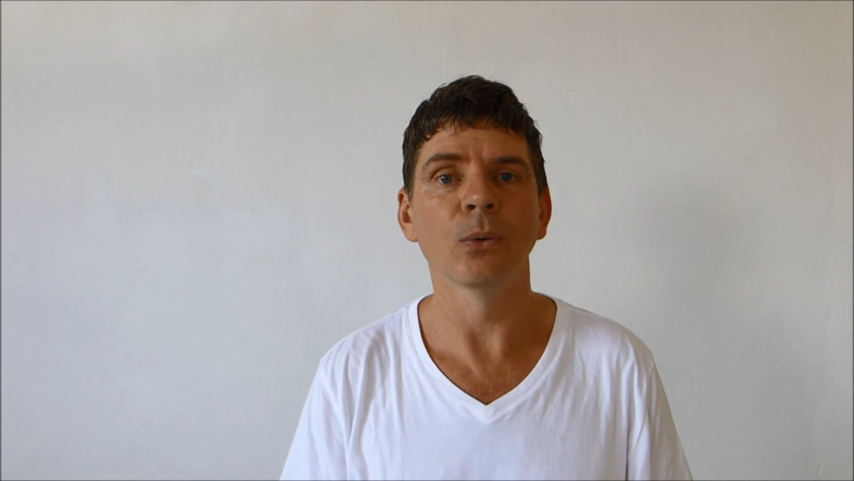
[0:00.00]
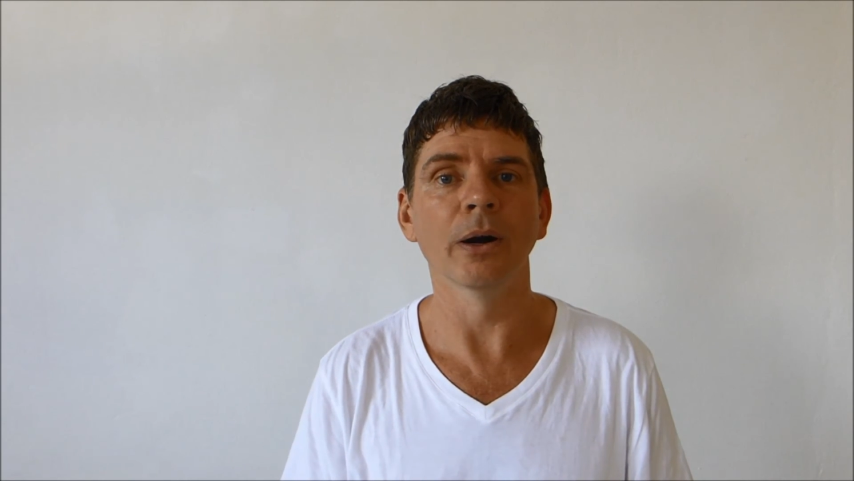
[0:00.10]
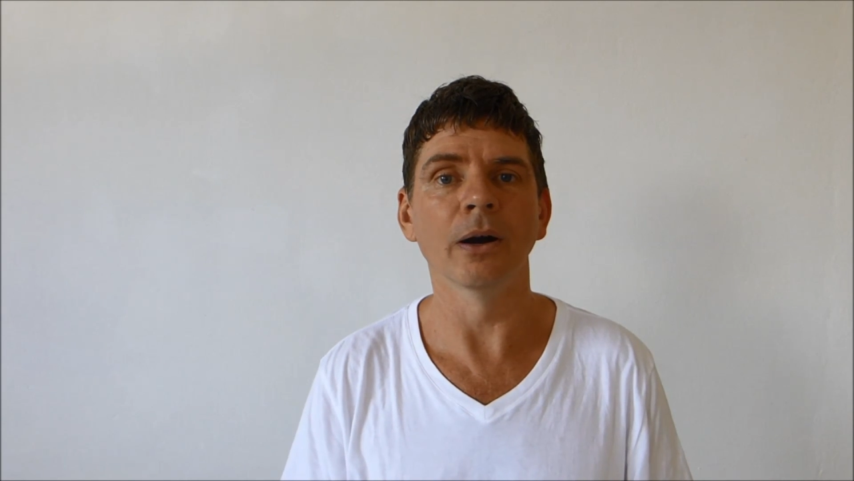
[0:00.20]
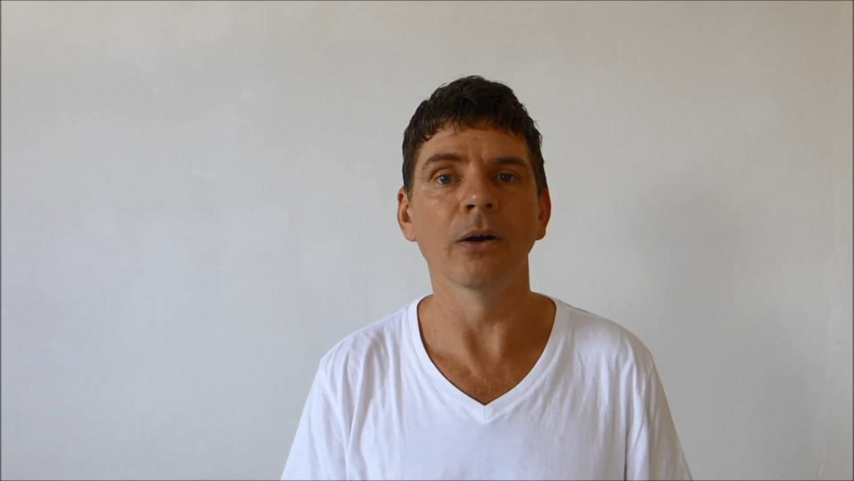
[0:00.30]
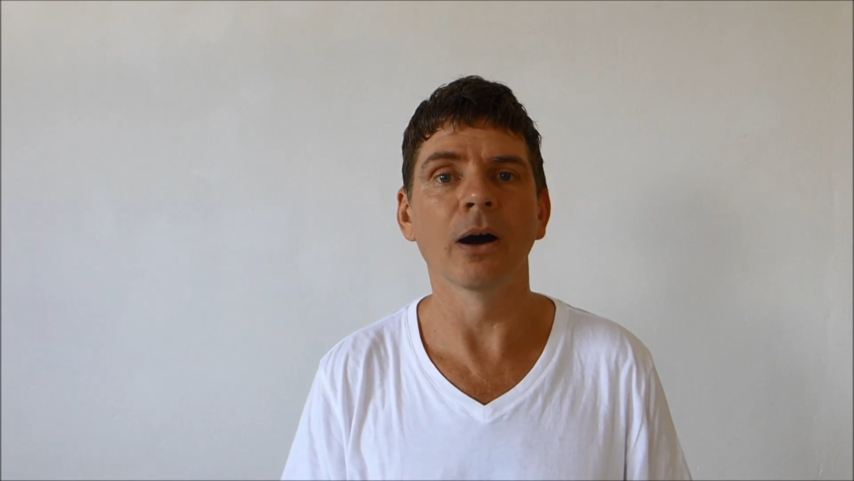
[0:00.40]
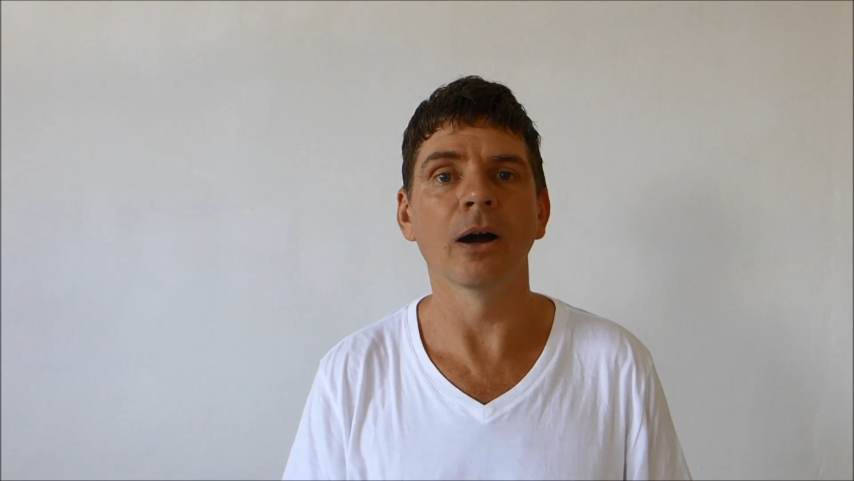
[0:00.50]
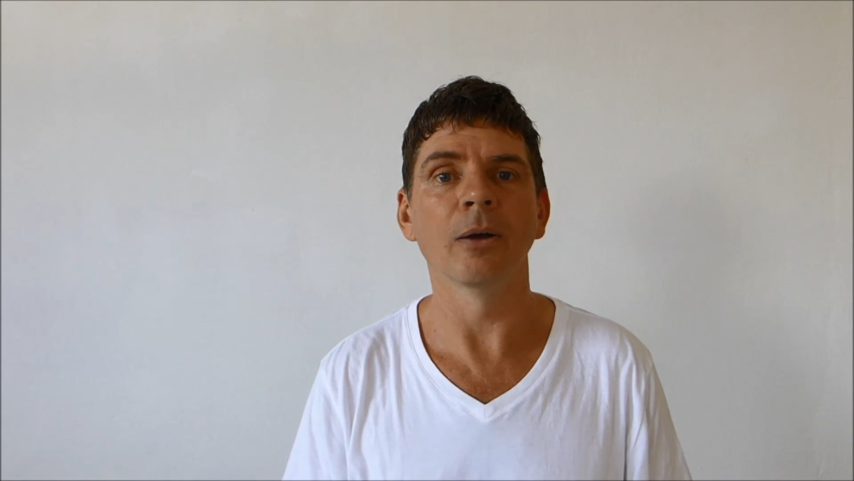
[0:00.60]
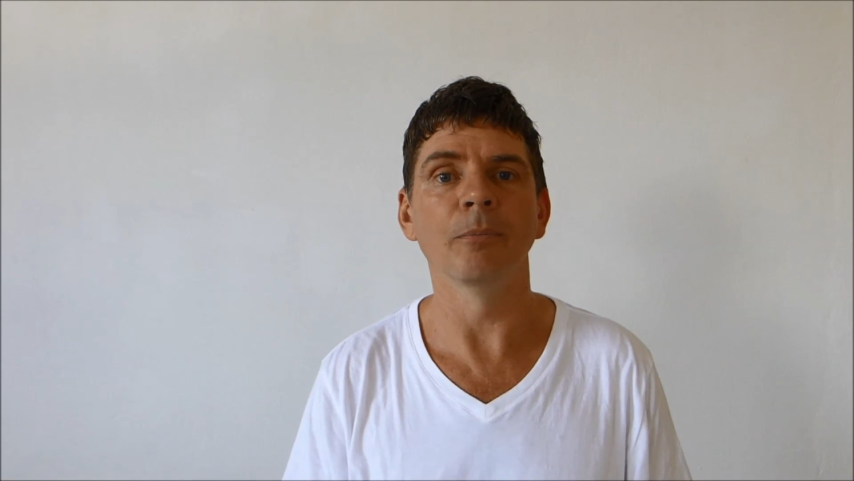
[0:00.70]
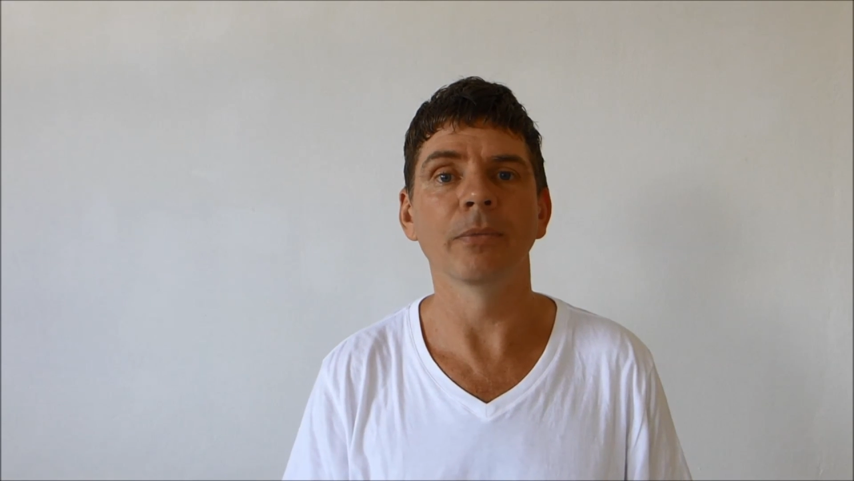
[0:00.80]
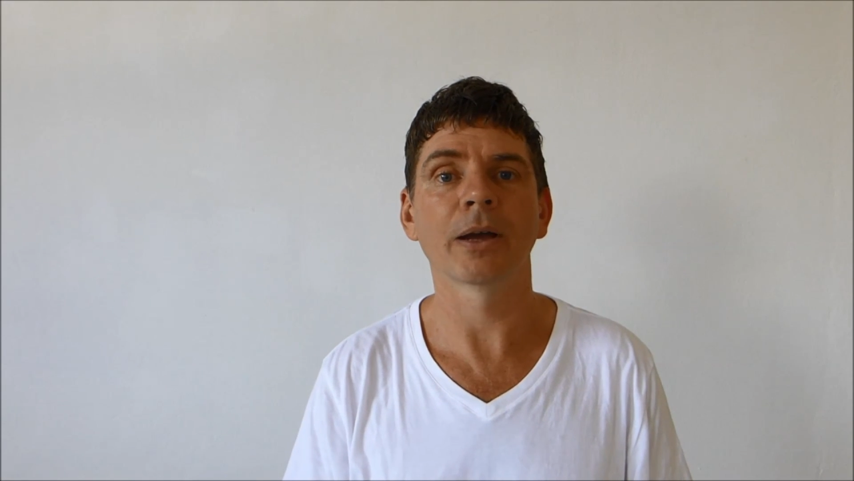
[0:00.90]
where
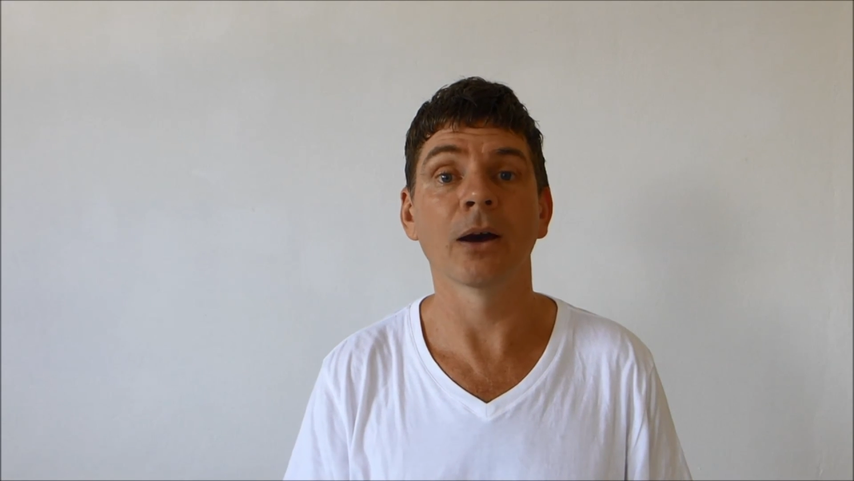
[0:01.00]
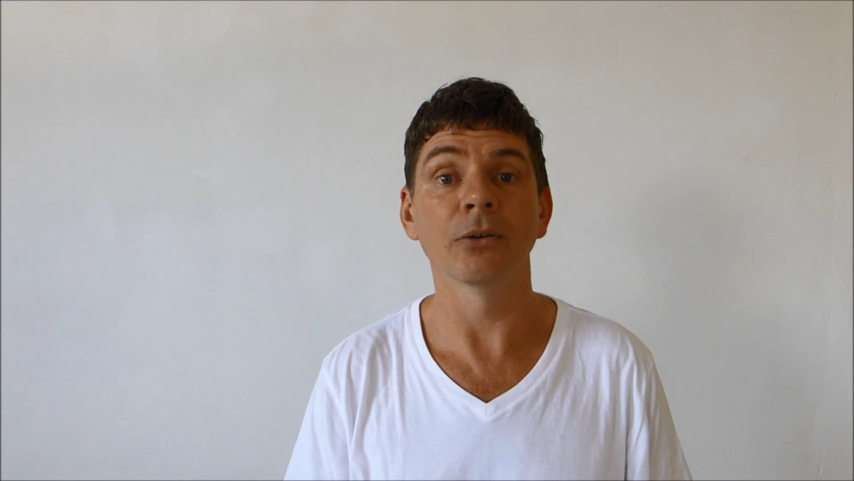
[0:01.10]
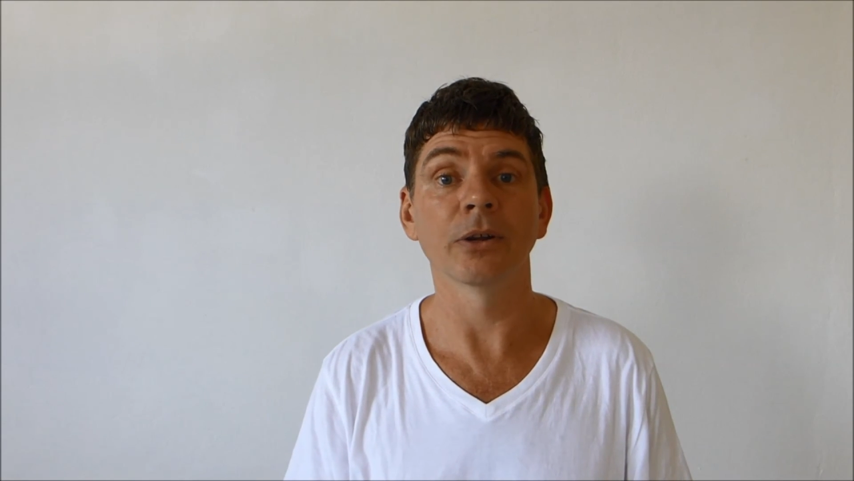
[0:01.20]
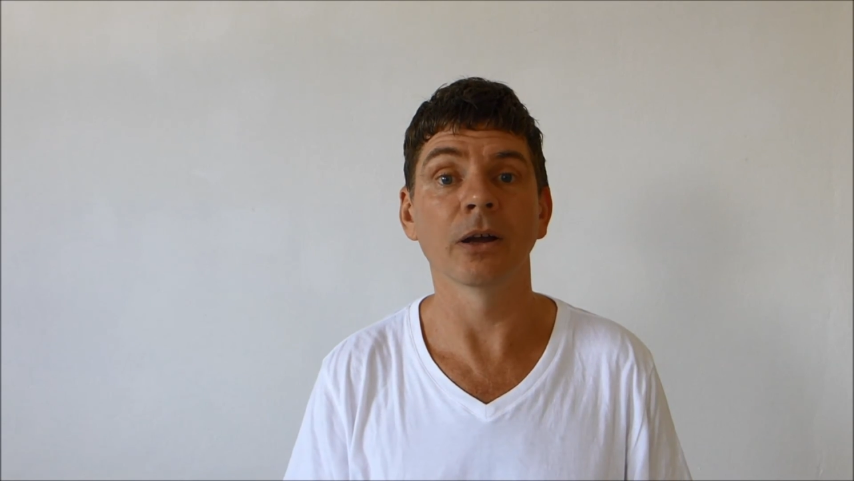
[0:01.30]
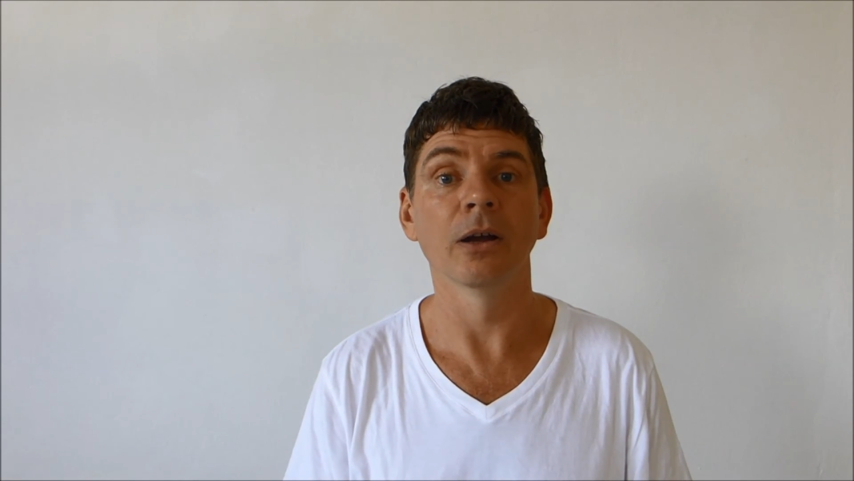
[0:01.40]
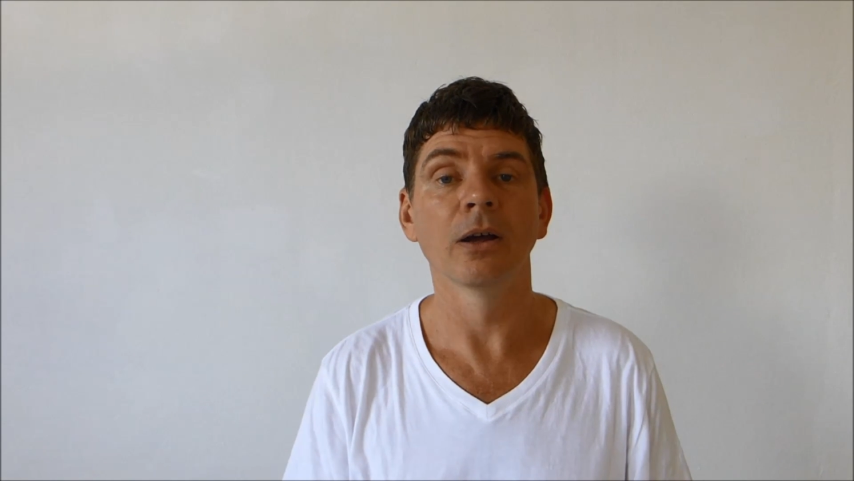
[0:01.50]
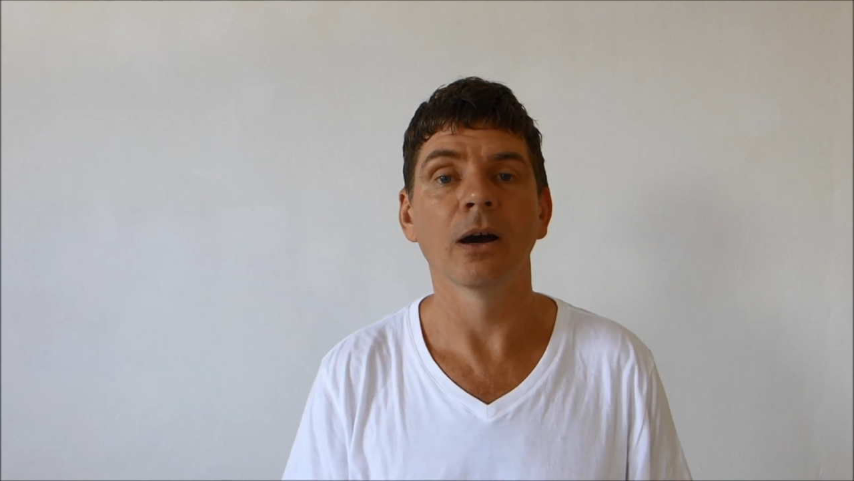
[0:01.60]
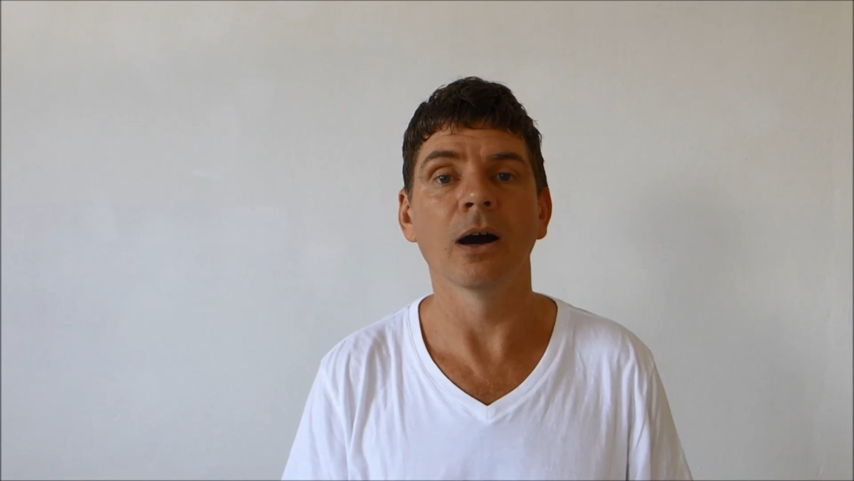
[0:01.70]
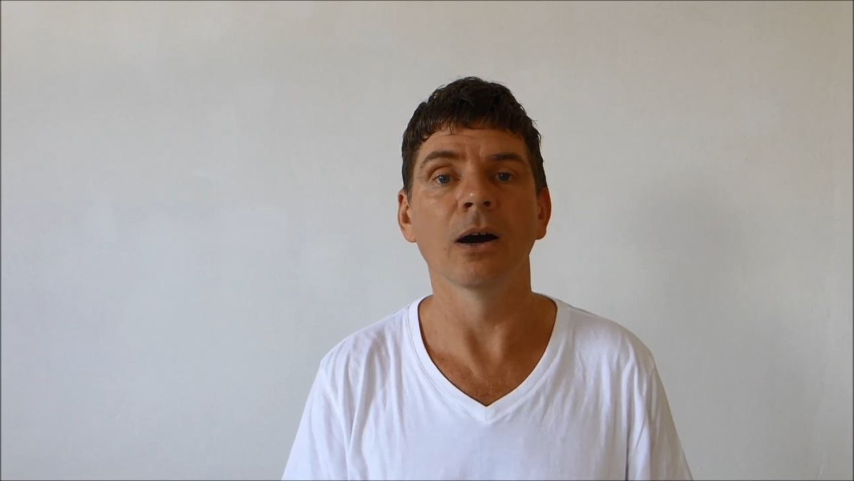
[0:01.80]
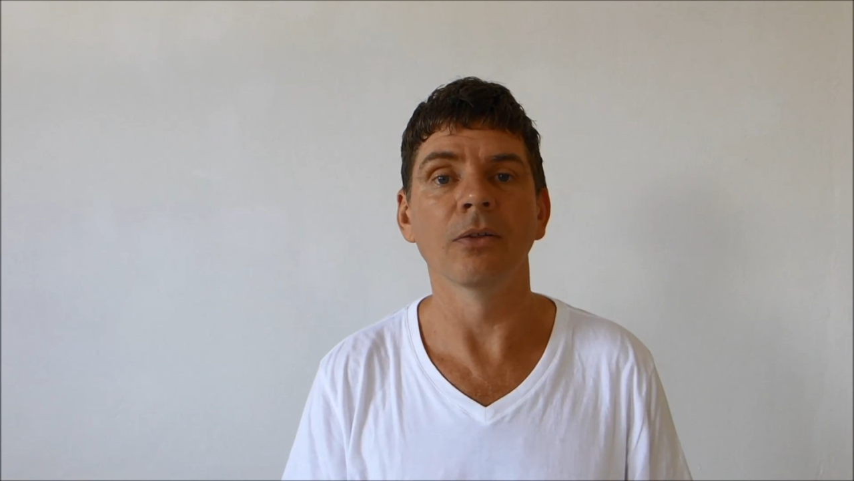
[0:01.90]
I'm counting
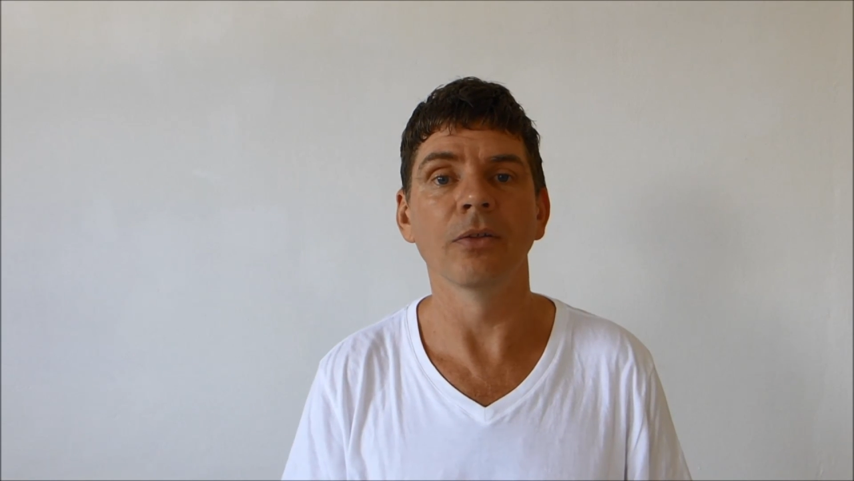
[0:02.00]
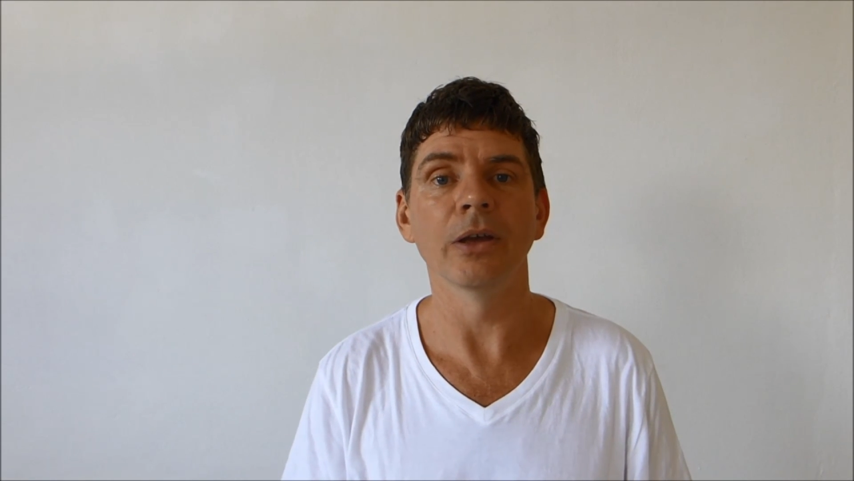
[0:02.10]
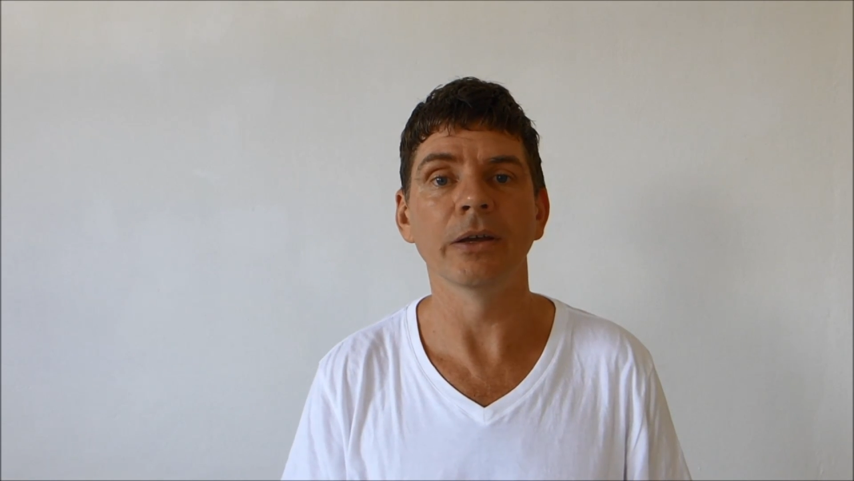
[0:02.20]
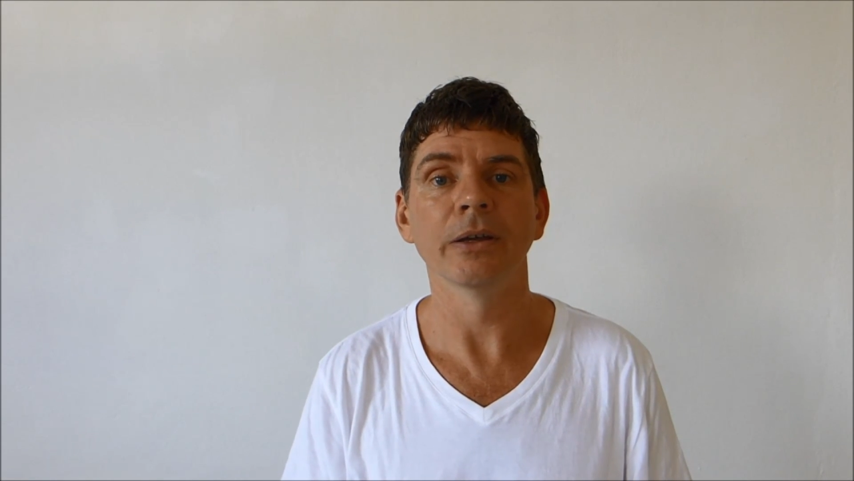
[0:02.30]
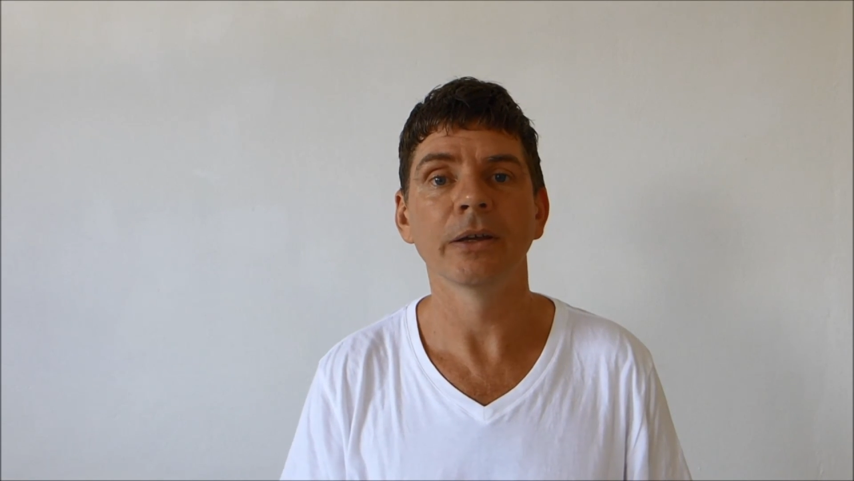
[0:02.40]
on the